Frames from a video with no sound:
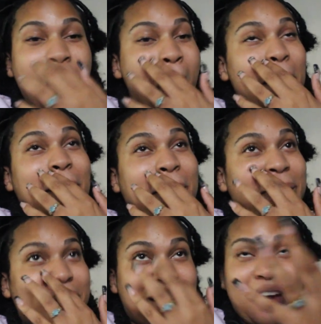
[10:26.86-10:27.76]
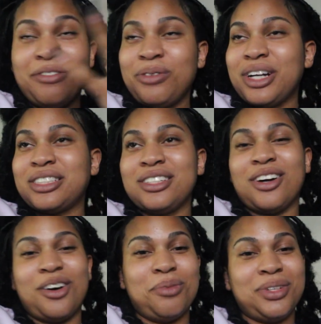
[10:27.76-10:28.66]
I know everywhere she
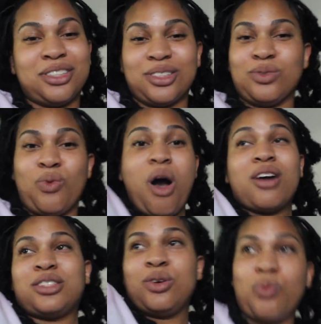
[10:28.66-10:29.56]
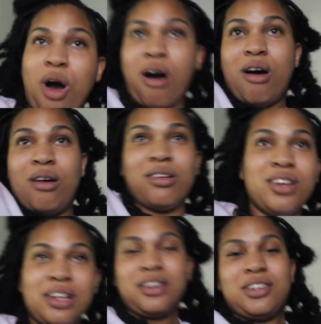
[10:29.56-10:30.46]
go, bitches wall to wall
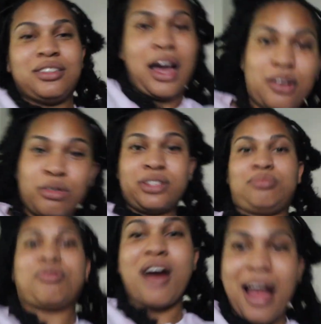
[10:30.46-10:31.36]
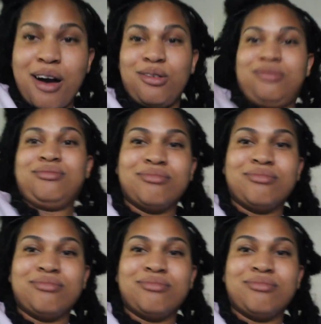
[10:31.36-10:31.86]
like Chris Brown